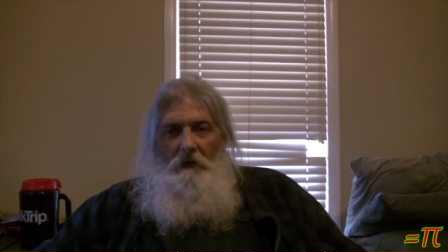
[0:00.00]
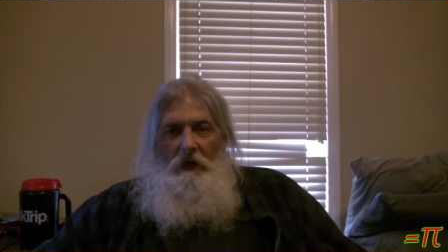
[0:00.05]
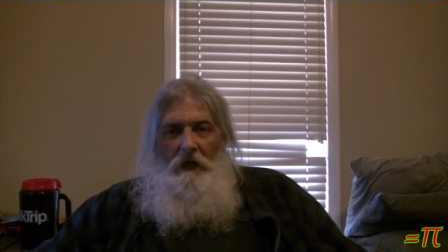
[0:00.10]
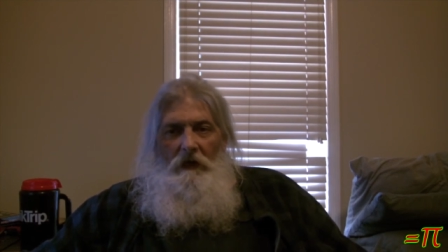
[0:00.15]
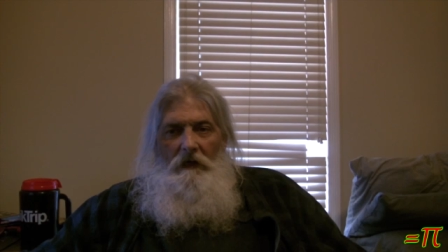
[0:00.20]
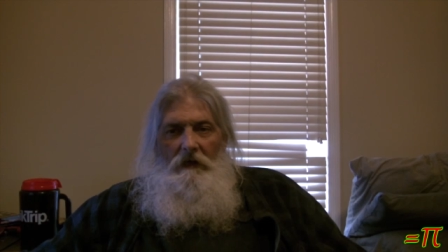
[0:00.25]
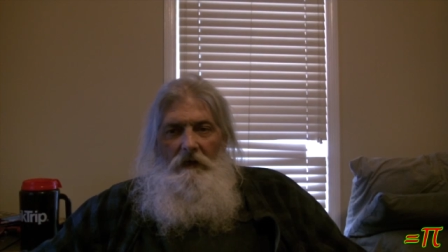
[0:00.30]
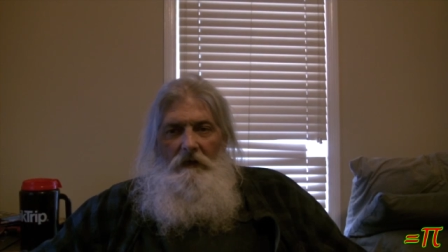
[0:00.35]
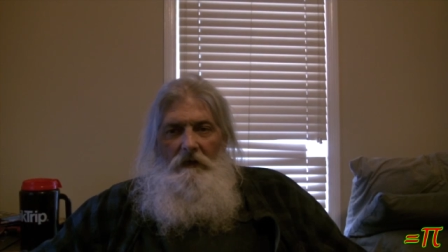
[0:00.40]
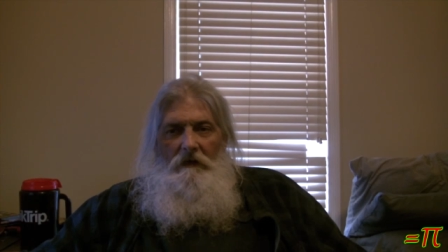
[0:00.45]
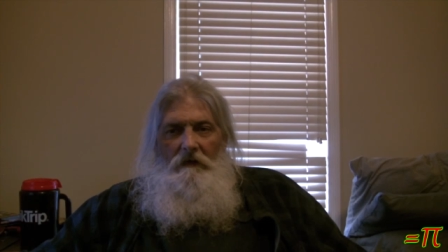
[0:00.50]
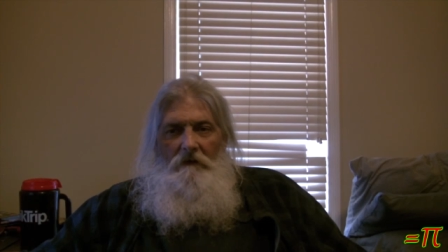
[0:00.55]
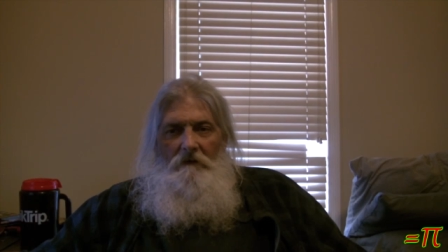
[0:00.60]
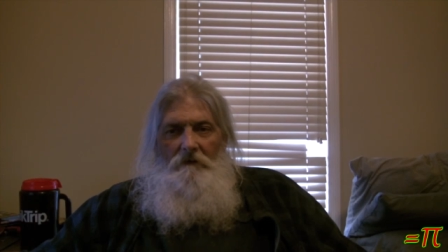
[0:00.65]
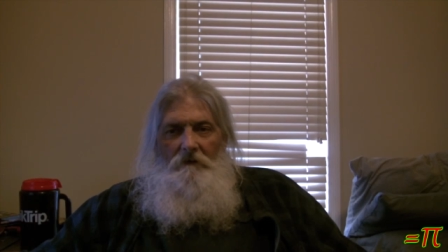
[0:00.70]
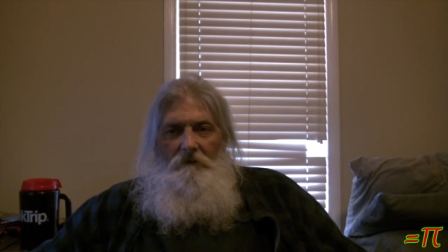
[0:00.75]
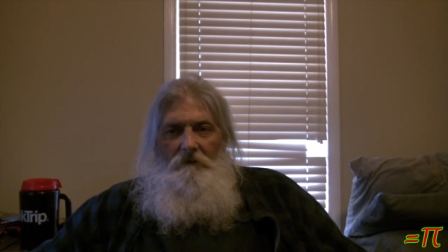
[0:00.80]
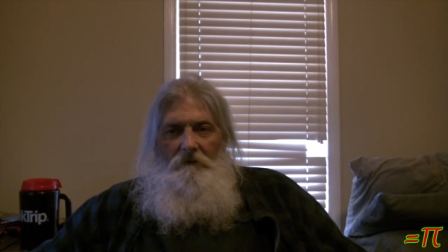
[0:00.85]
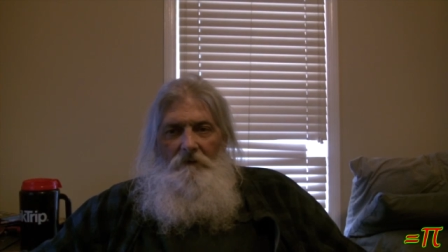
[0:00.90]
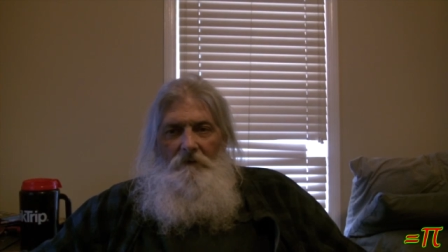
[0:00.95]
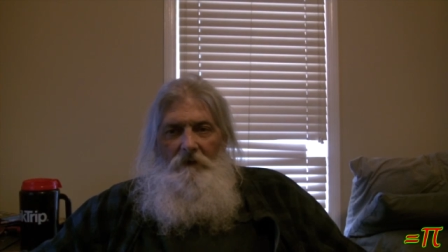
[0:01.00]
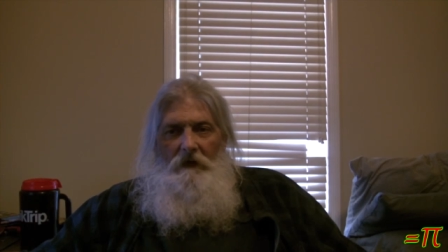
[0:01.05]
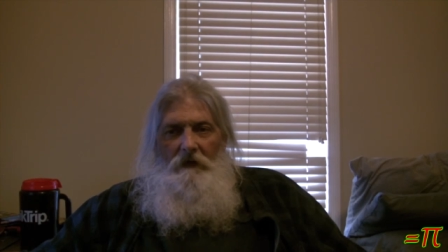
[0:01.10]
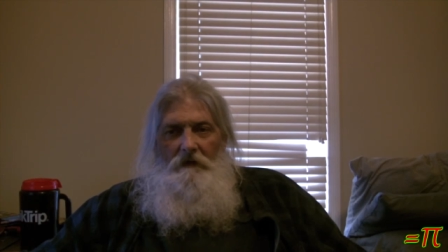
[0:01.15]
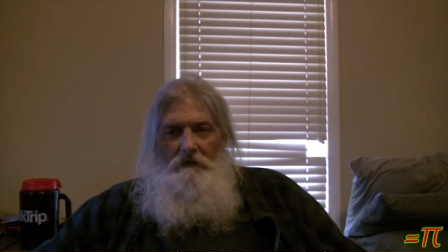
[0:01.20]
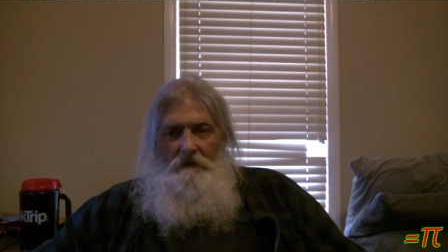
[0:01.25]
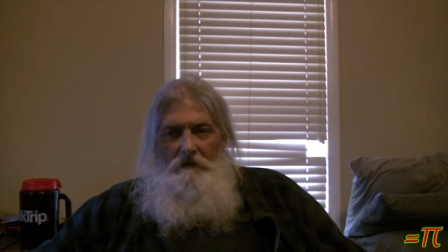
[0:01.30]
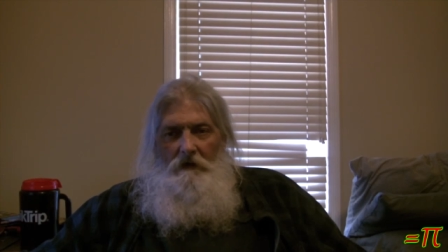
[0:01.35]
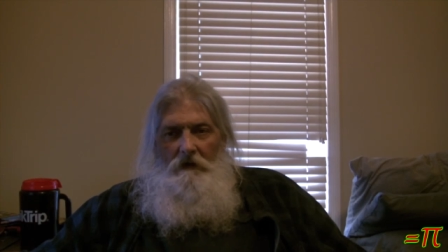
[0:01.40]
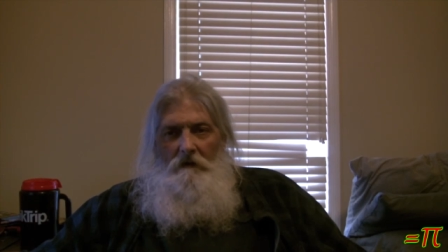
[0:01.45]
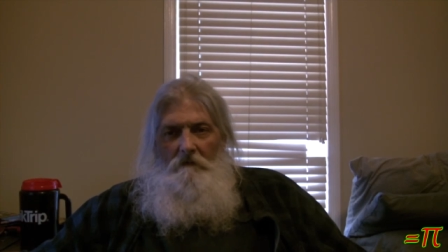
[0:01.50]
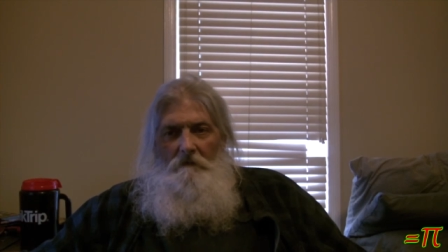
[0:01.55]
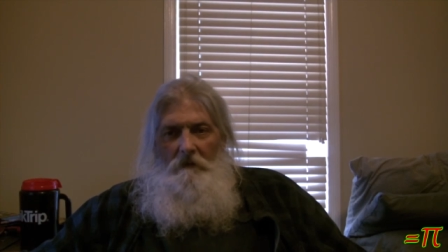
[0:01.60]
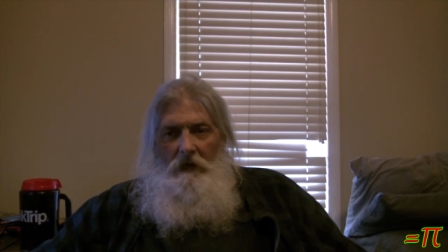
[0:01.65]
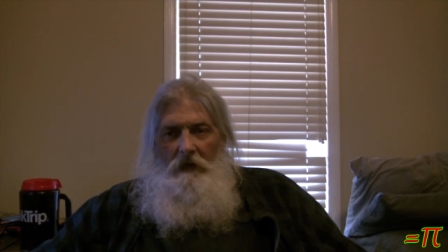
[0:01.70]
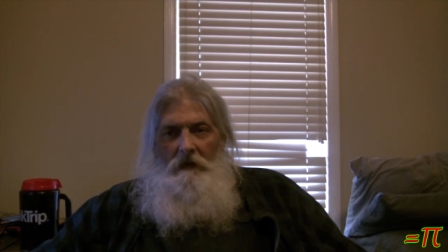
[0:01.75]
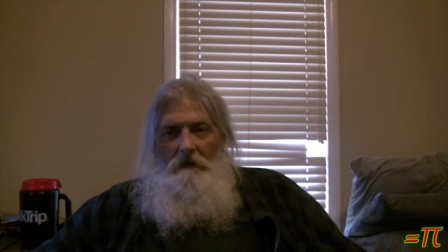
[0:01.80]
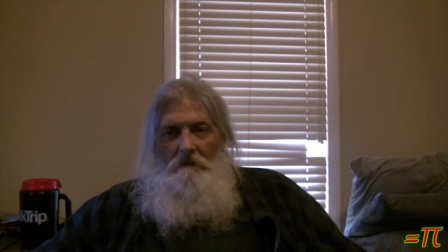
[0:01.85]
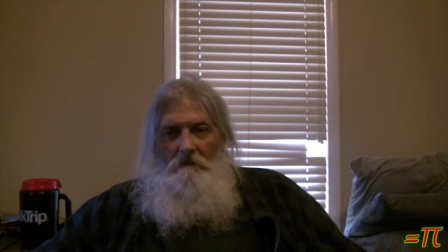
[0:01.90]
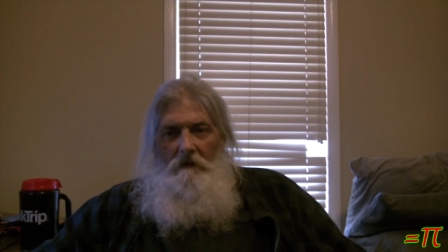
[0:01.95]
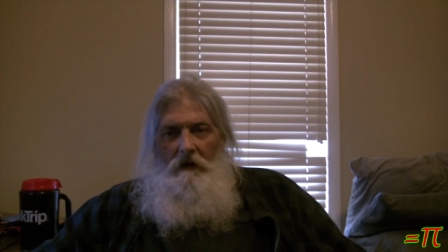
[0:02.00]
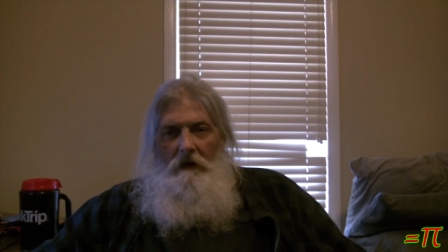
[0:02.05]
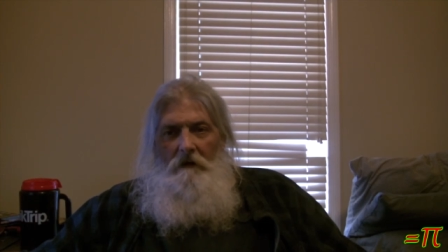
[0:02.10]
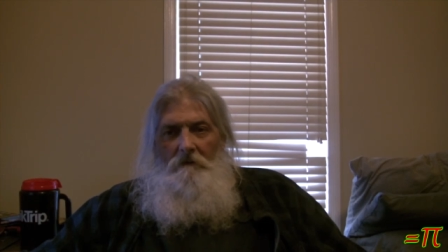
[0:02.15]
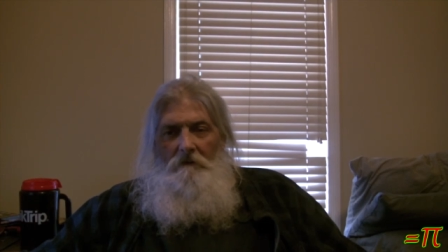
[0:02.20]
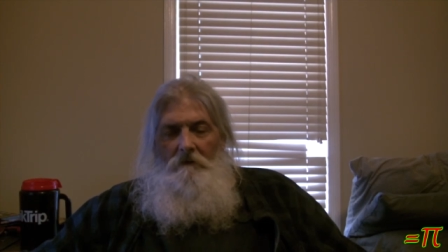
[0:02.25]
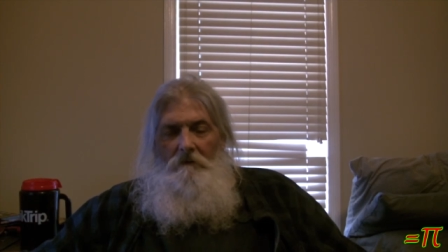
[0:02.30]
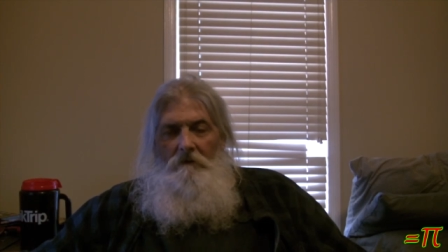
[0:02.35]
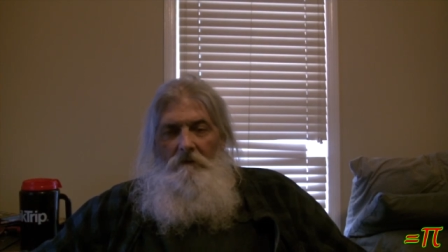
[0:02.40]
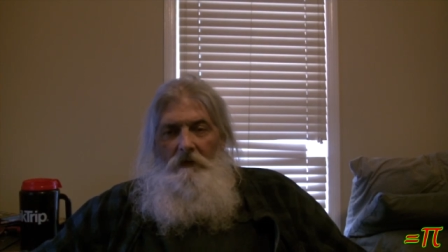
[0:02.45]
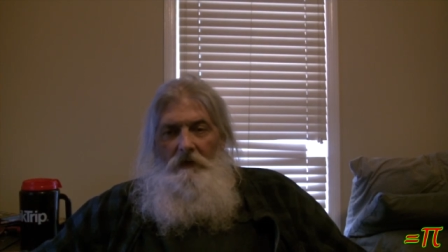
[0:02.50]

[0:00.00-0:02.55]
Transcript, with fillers: But if I start Minecraft